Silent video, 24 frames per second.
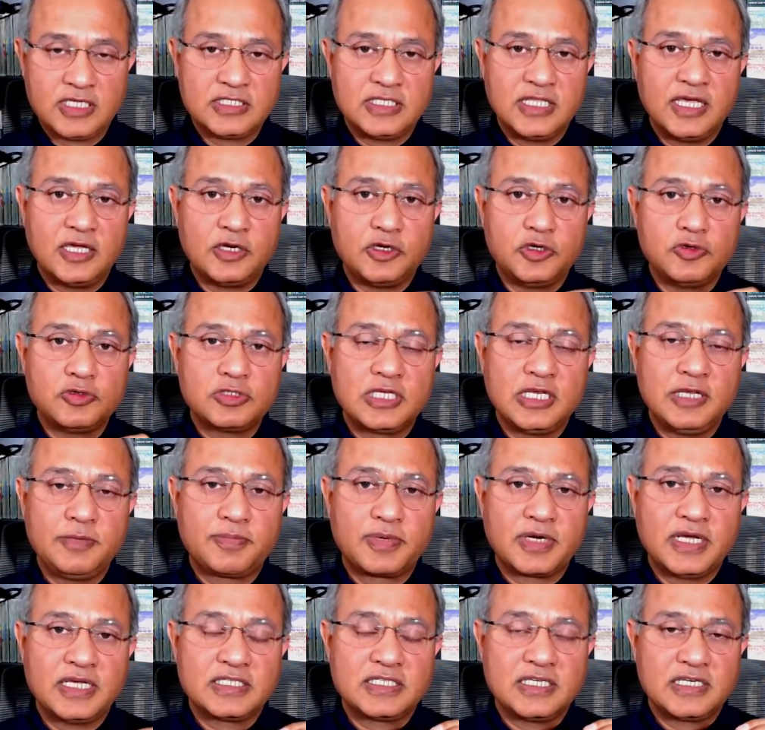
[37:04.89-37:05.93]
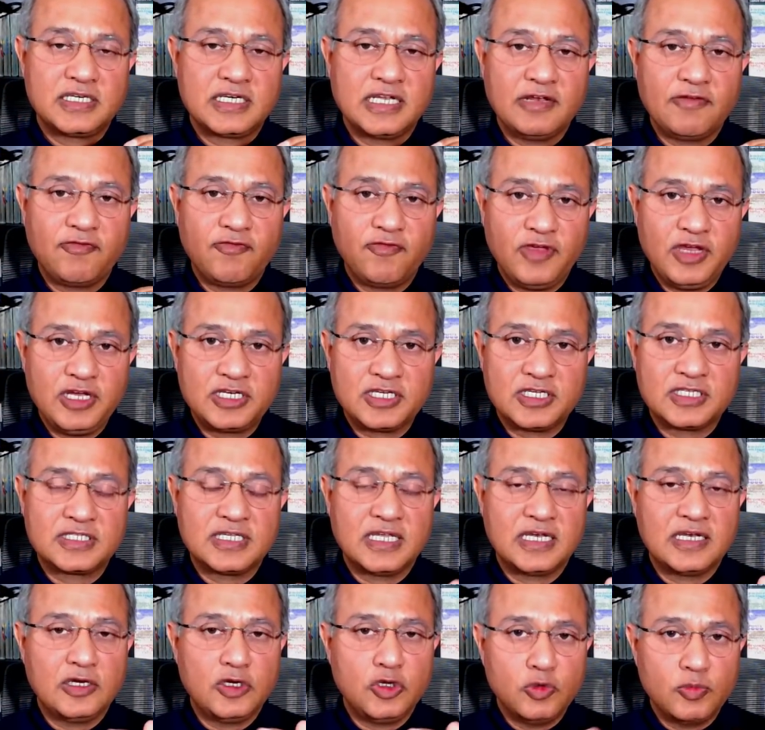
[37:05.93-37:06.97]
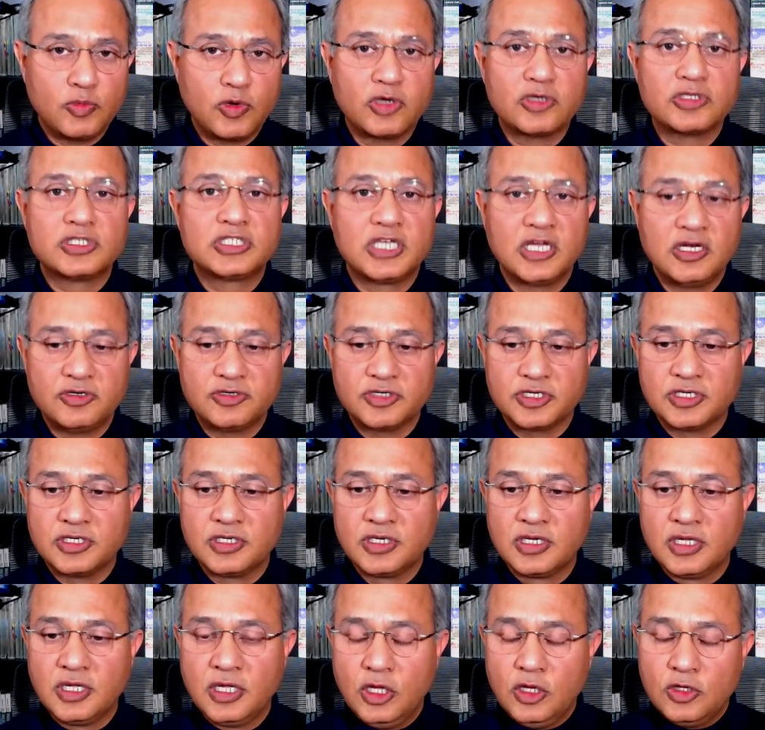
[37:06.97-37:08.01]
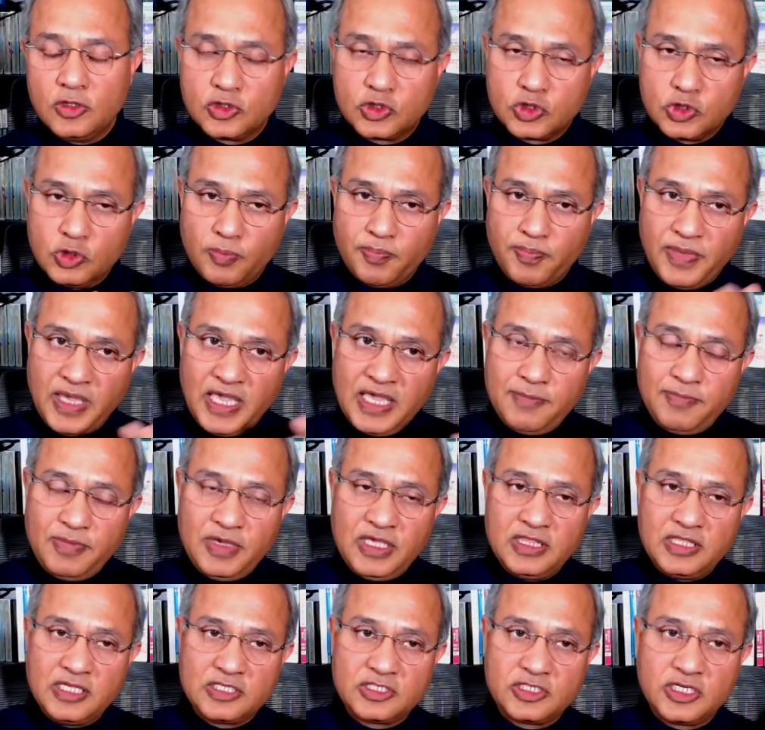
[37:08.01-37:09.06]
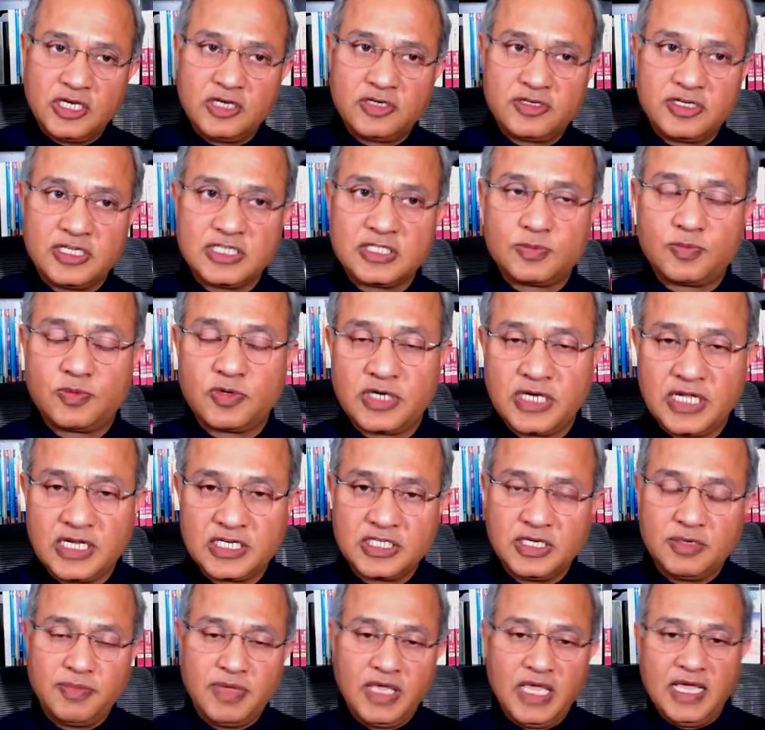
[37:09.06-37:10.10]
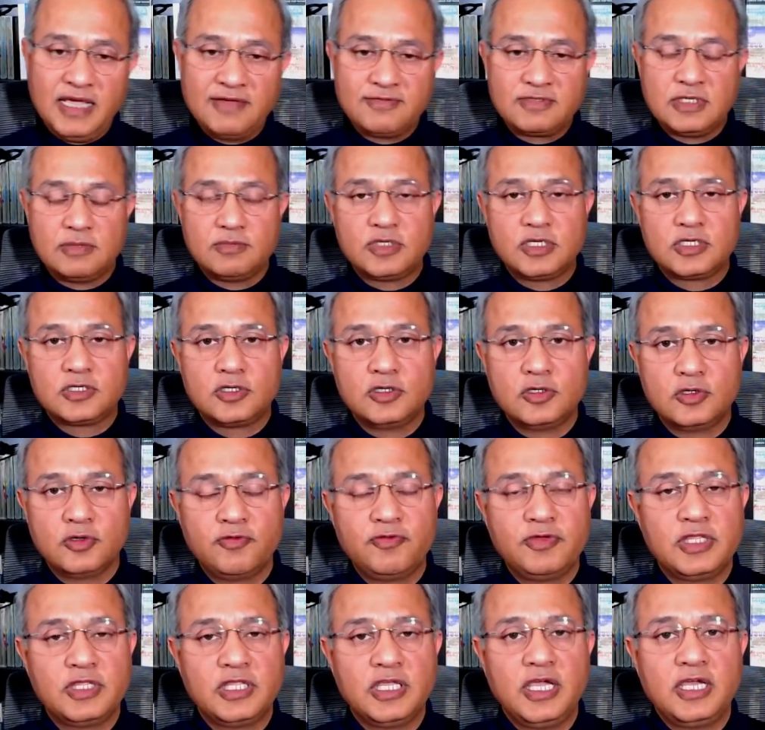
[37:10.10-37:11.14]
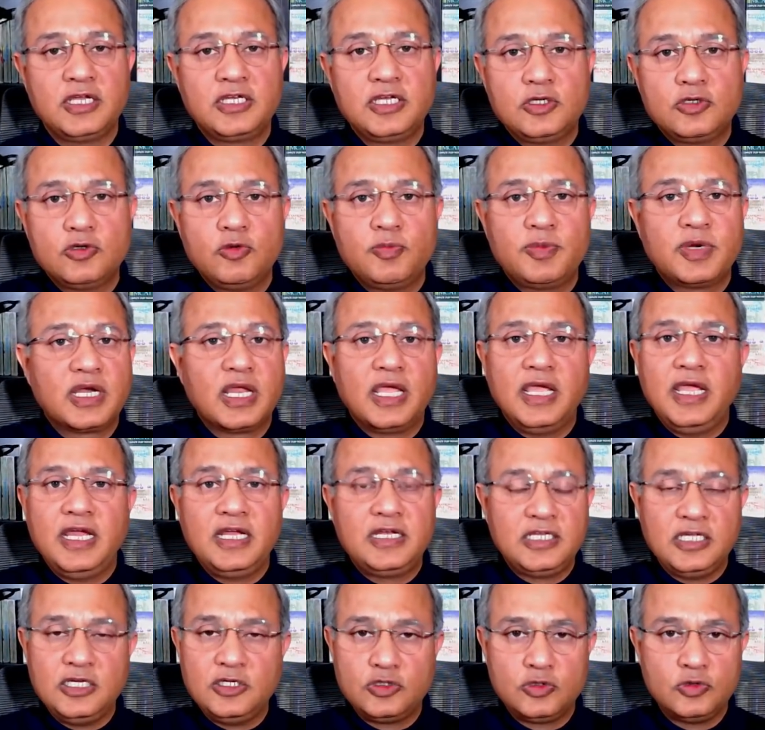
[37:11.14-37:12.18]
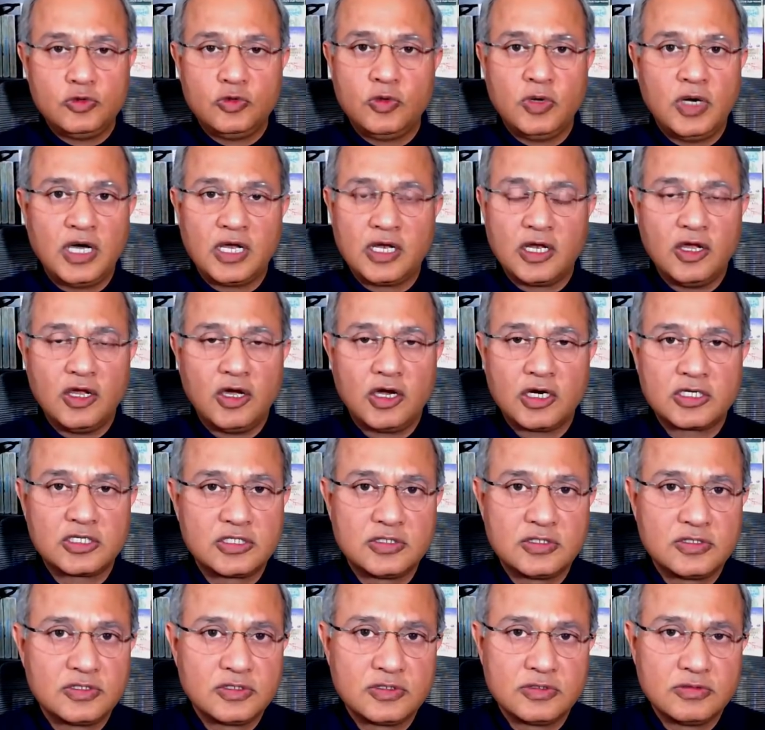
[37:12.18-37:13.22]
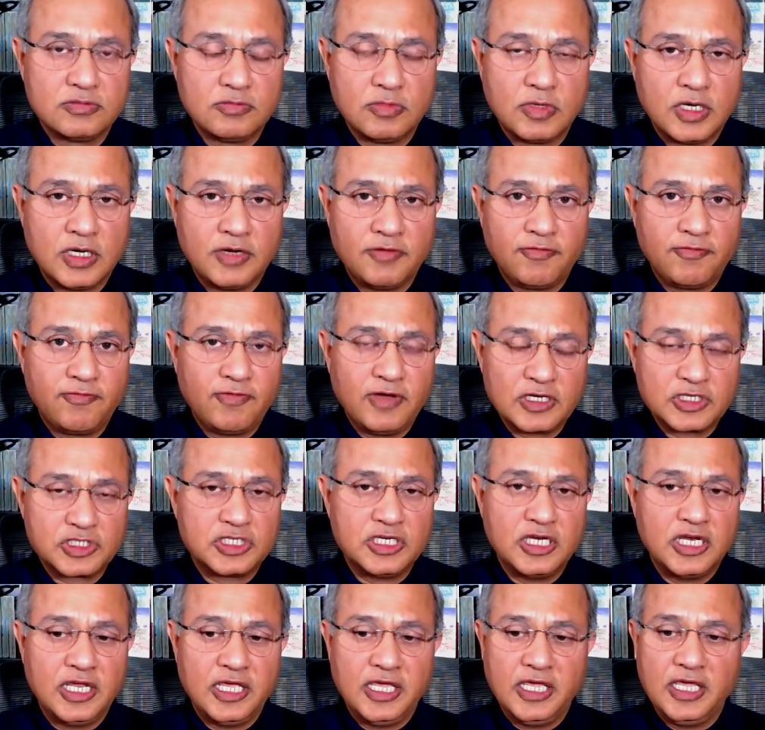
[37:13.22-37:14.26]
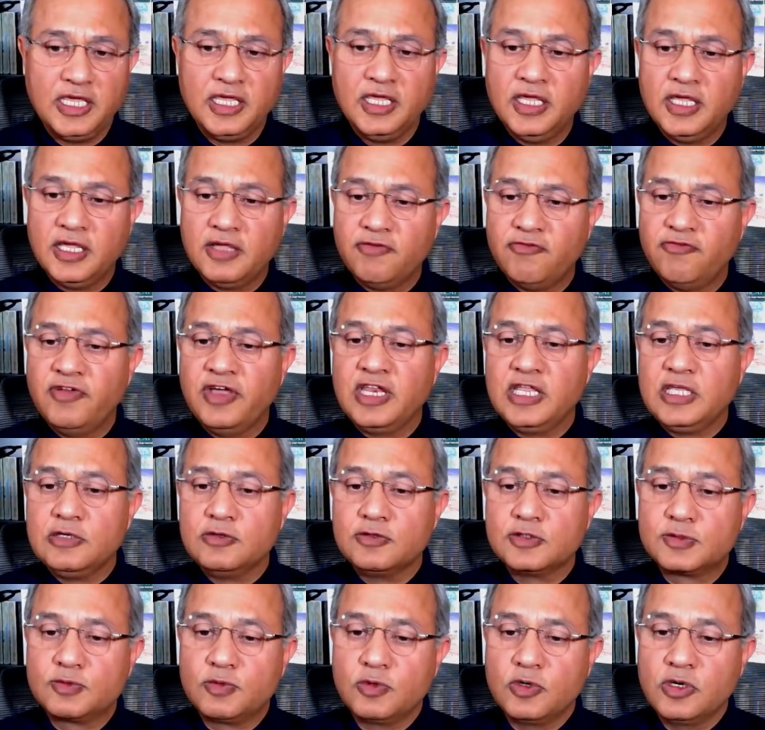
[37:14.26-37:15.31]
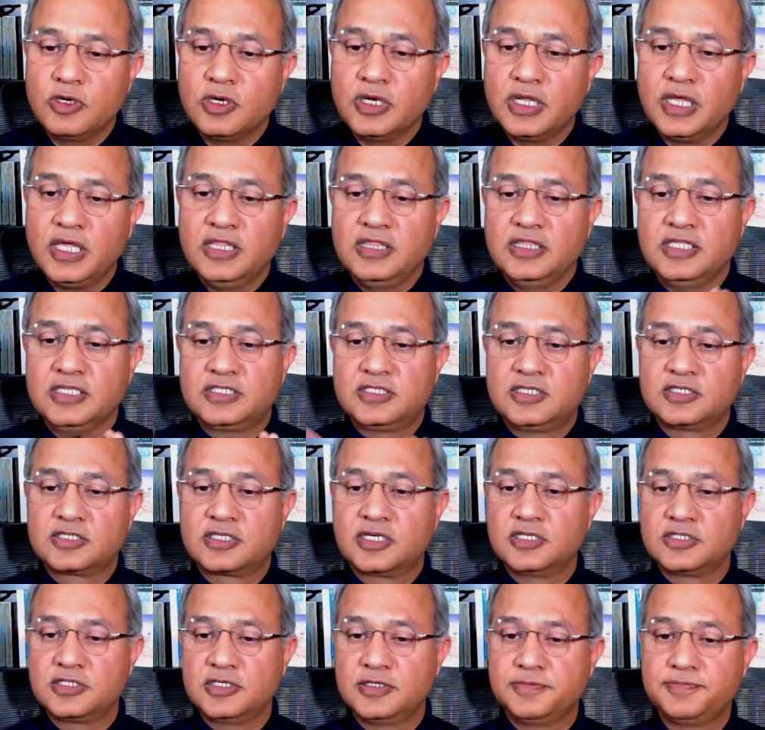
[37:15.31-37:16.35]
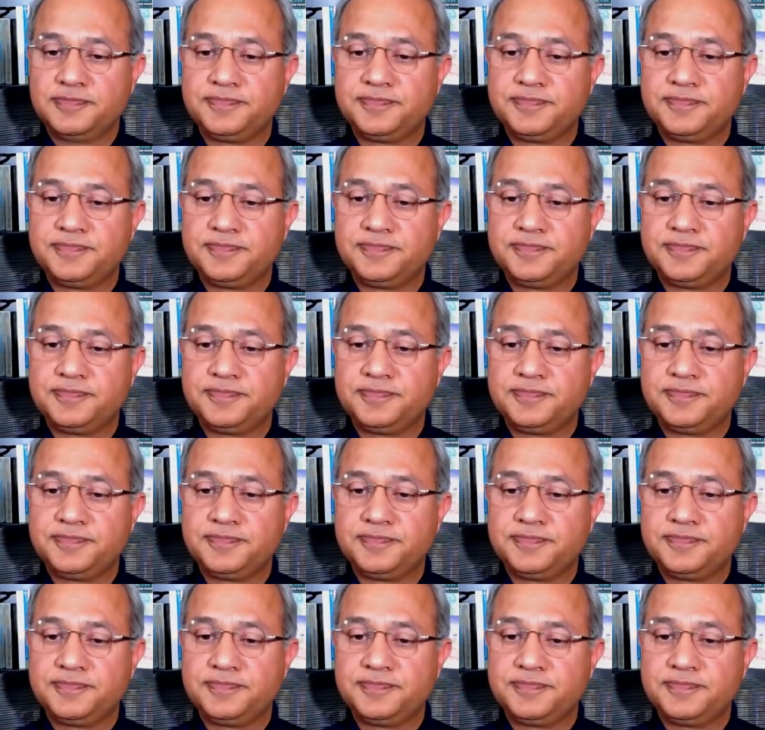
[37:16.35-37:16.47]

They are usually present in fetus and newborn children. So maybe the children's protection may have something to do with the AT2, but AT2 are not functionally very useful in this discussion.